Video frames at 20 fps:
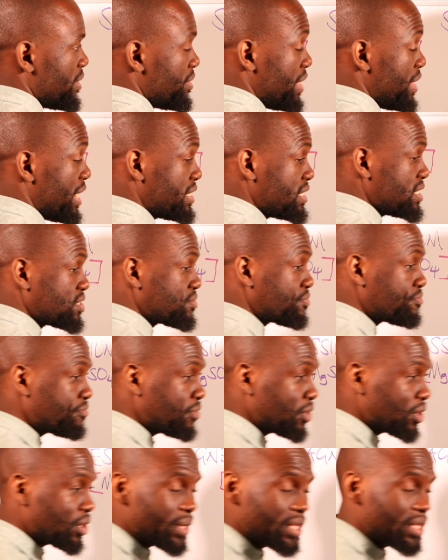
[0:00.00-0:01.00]
That is
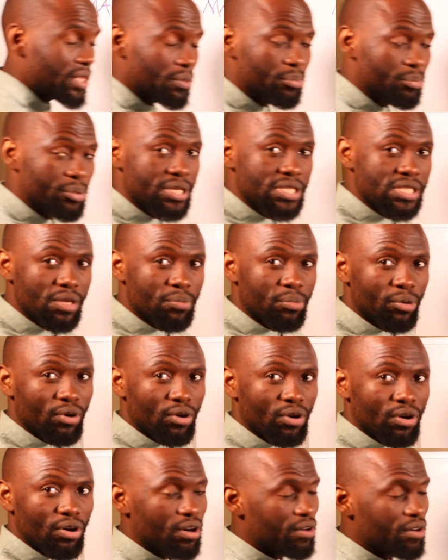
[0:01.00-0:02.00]
following the
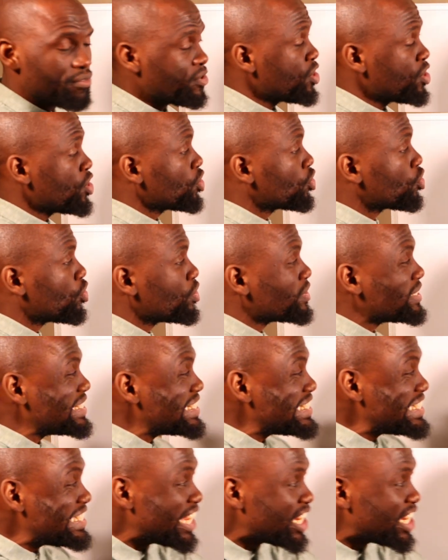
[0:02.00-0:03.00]
principle of
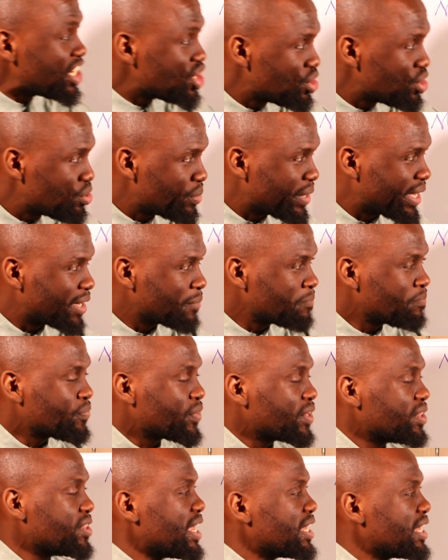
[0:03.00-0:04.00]
continuing
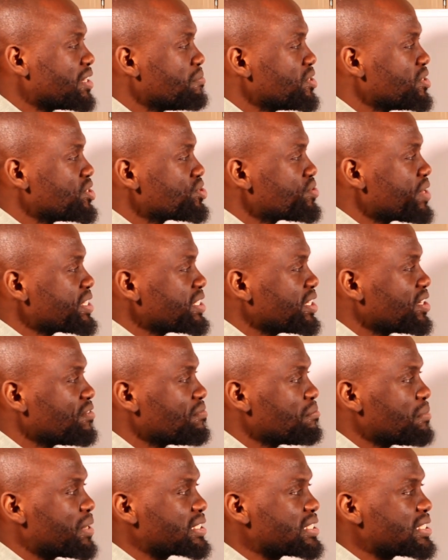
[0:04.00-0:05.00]
the administration
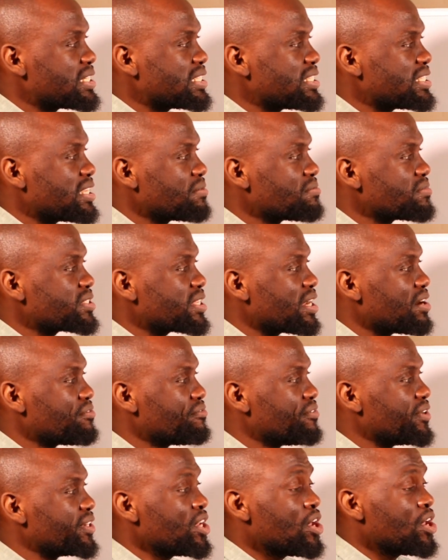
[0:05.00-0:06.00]
of magnesium
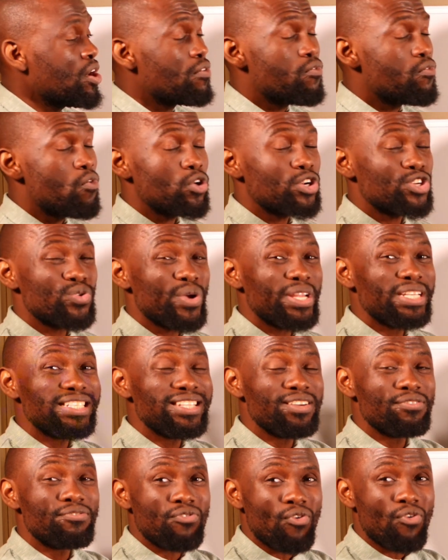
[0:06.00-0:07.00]
sulfate for
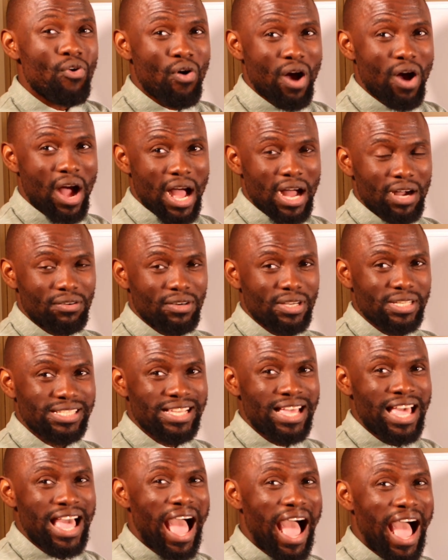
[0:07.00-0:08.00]
24 hours
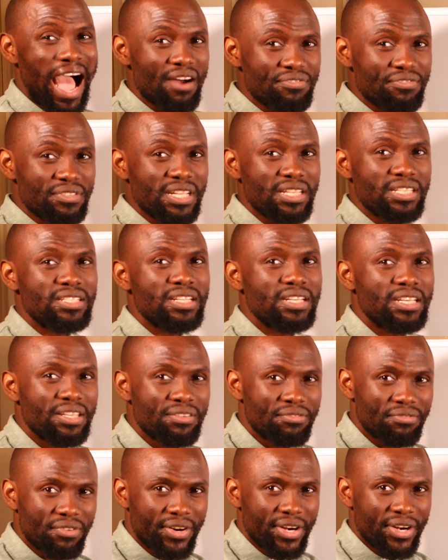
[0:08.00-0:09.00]
after
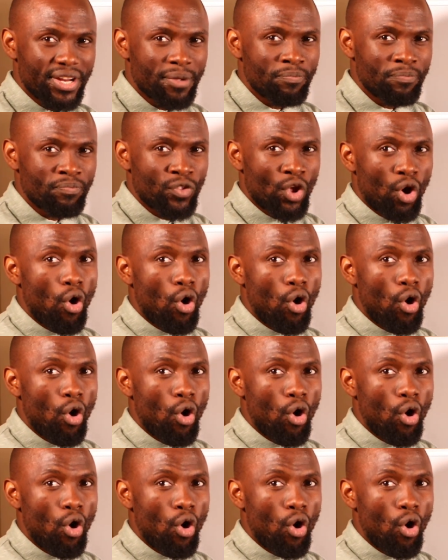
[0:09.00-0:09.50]
delivery